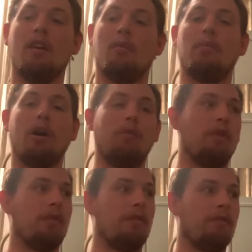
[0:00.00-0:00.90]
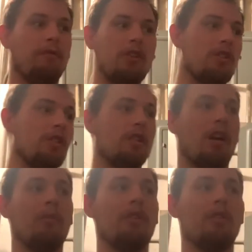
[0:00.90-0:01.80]
but with fishing
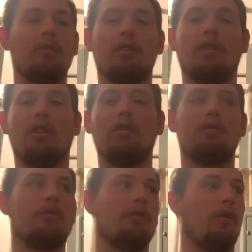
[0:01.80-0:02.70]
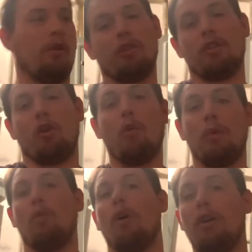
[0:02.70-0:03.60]
coming to a close, or at least open water